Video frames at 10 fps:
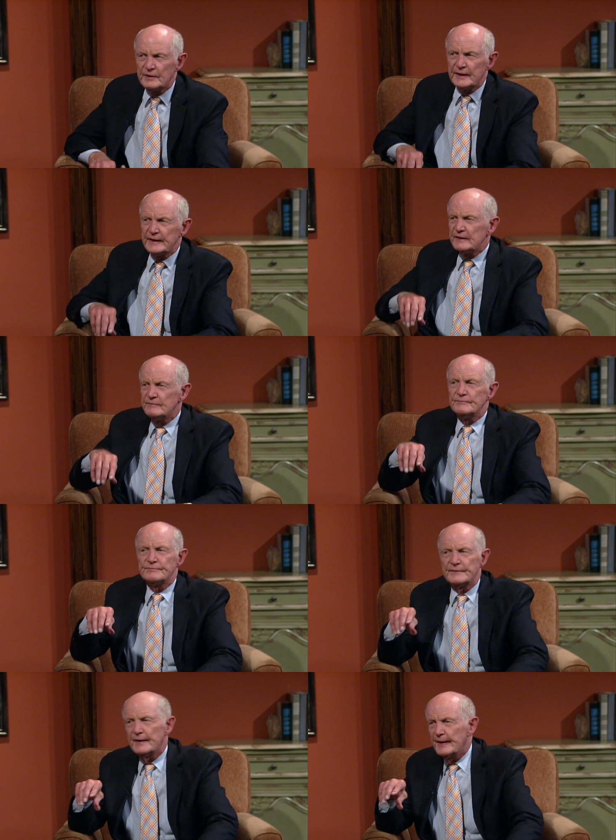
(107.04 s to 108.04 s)
need
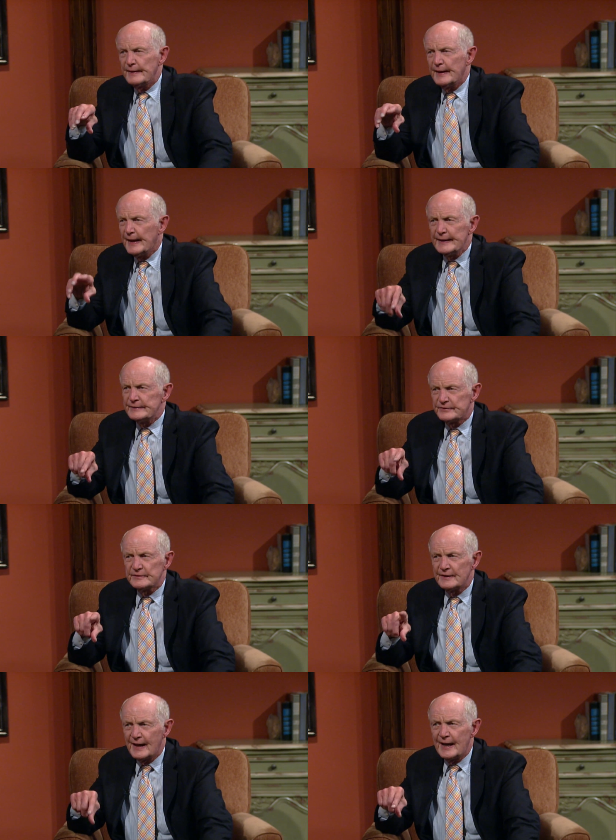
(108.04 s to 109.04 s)
eight
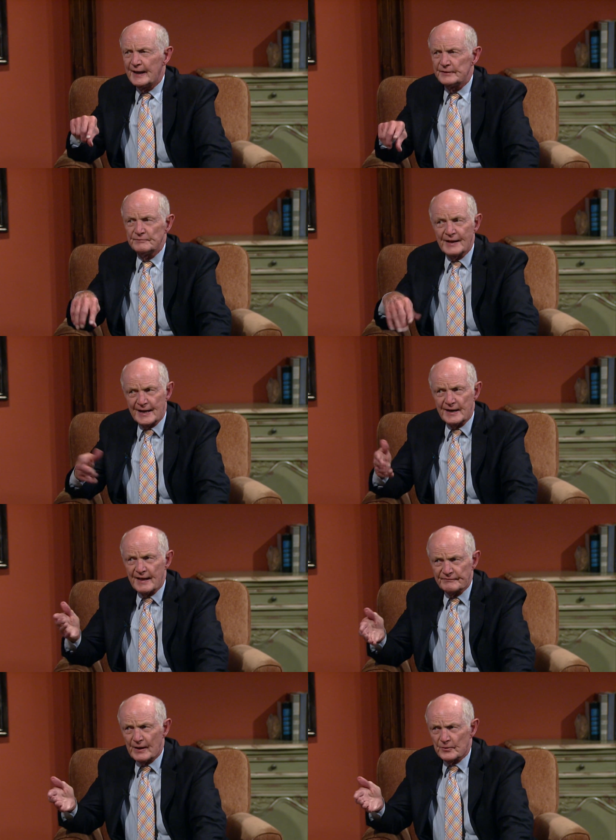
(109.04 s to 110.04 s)
to nine, nine and a
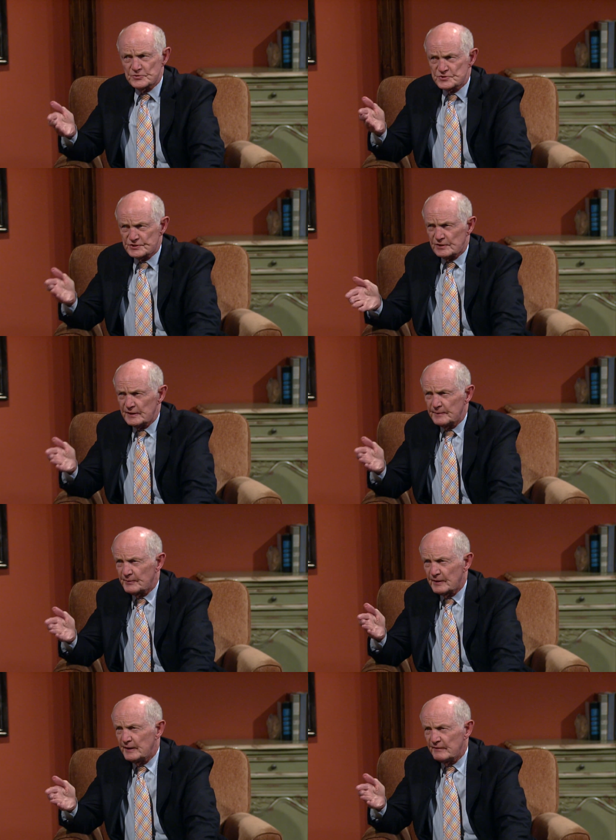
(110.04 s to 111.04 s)
half hours sleep. Mm -hmm.
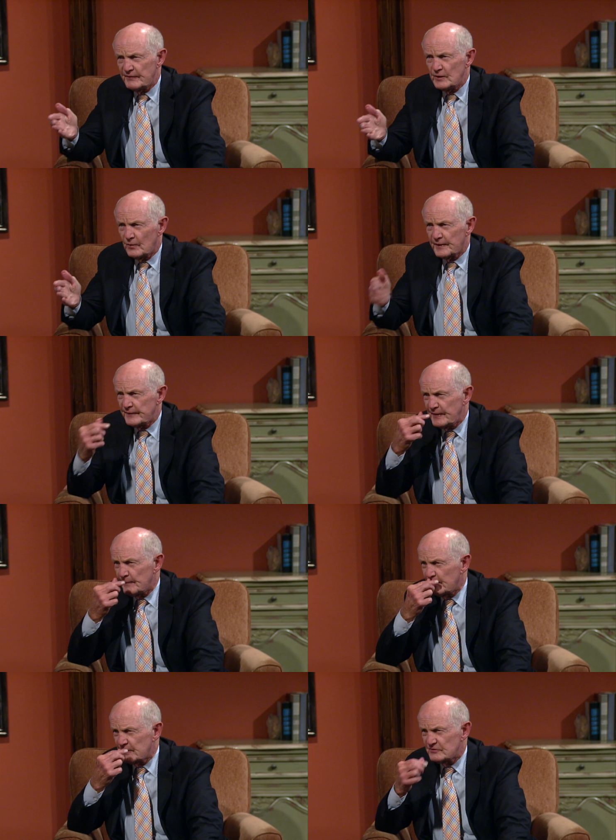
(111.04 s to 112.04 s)
And if mm-hmm. they don't get that
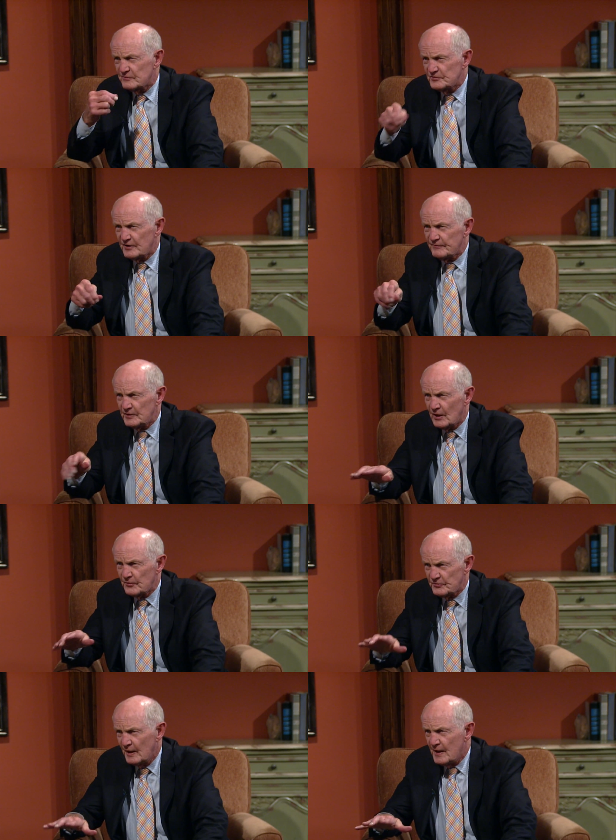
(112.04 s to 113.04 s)
because of a stuffy
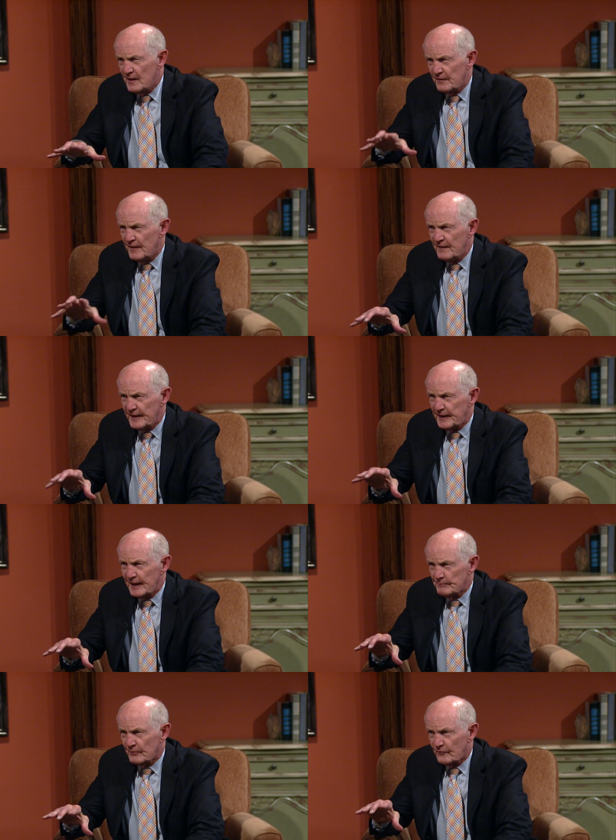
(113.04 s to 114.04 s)
nose, then they
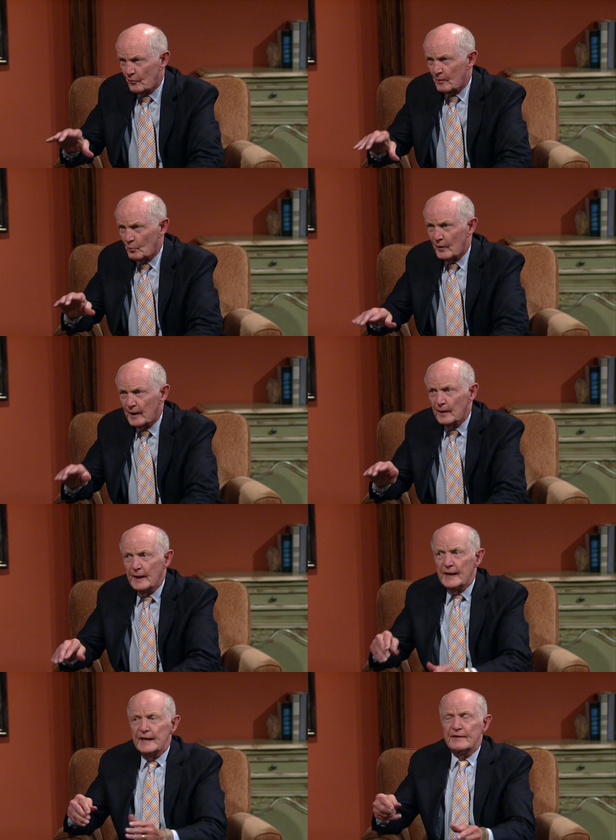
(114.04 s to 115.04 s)
can't perform well.
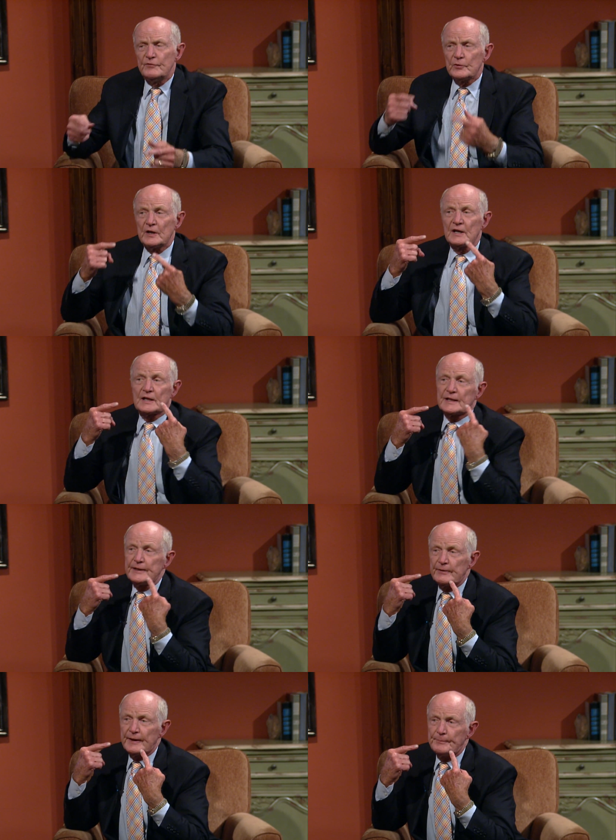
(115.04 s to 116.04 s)
If you can
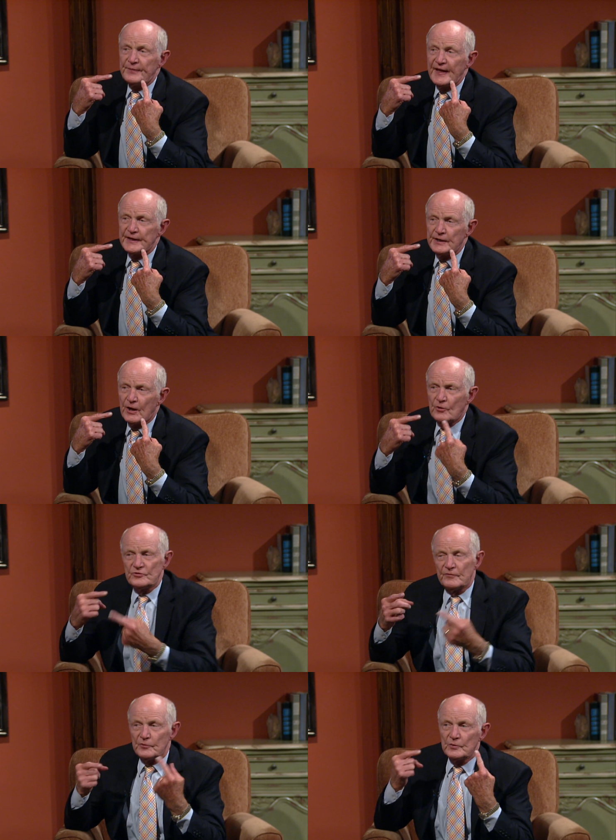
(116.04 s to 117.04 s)
clear up that
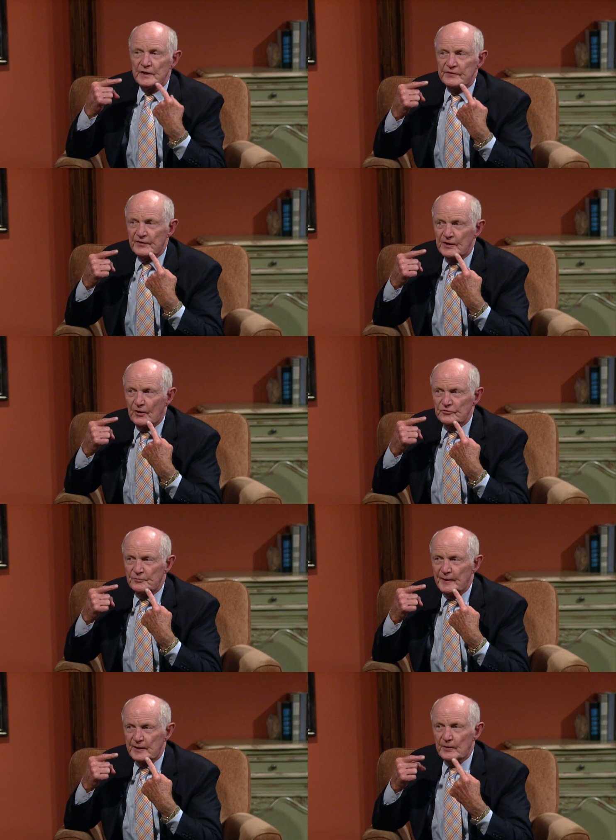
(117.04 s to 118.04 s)
nose, if you can get the nose
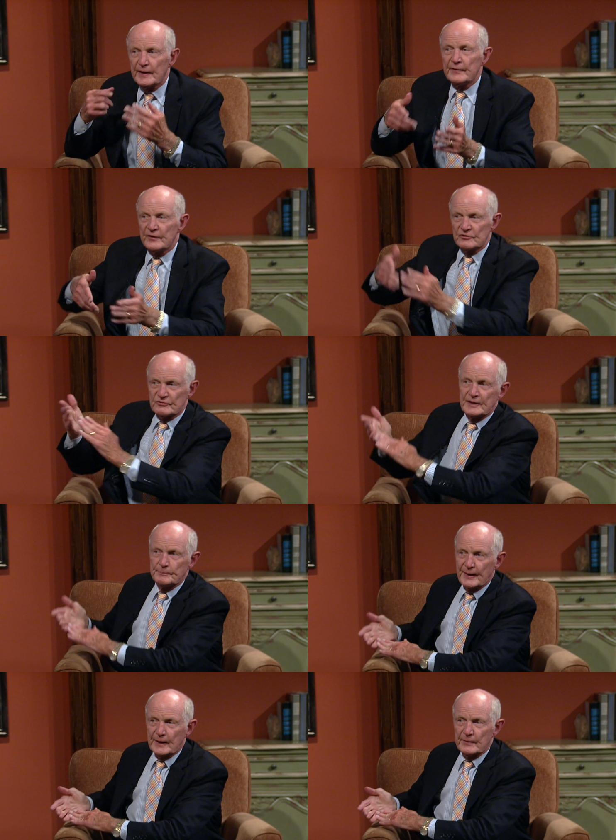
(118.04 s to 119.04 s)
better and the sleep
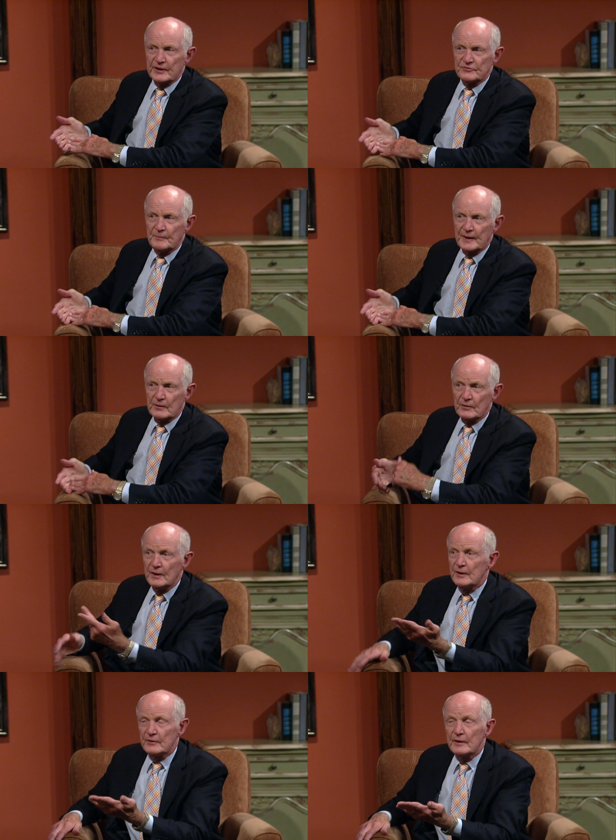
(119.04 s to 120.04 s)
pattern gets better,
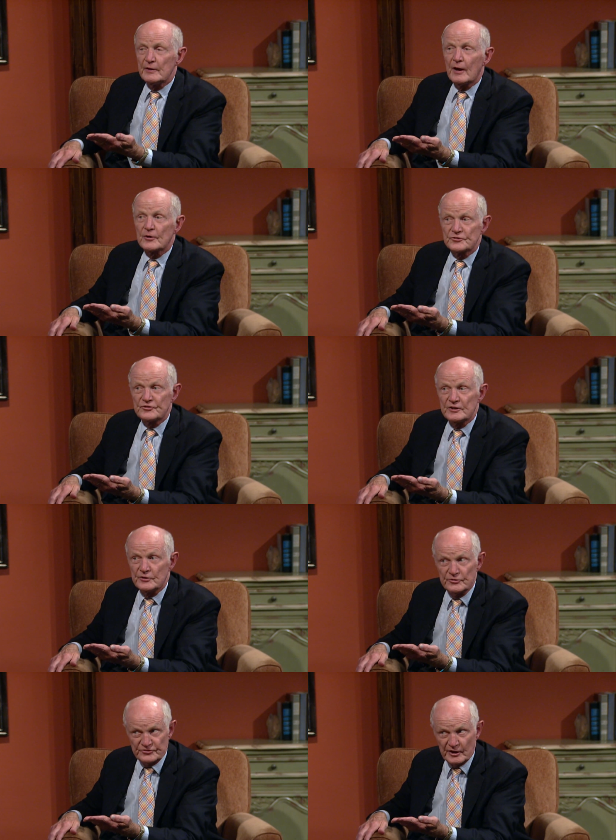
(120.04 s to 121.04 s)
our st
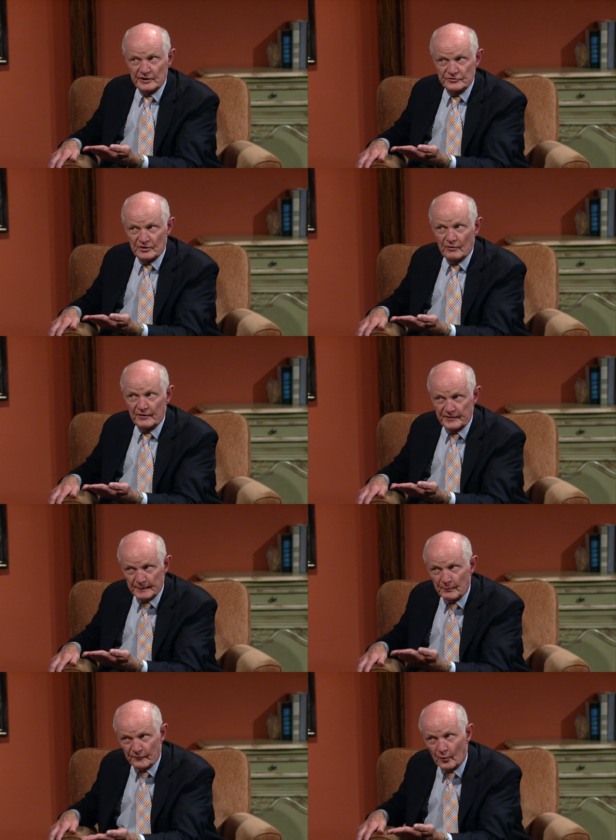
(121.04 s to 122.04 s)
do studies show that they
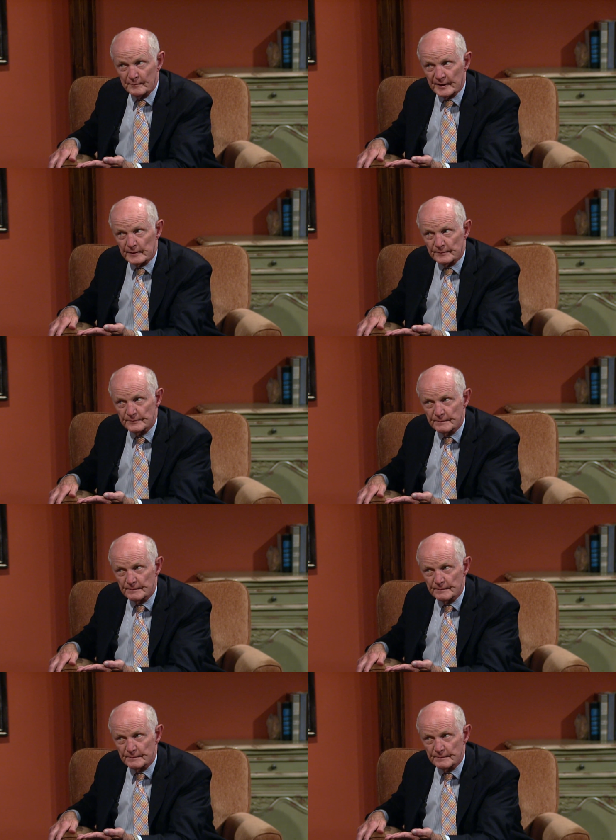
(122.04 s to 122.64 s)
perform better? Yes,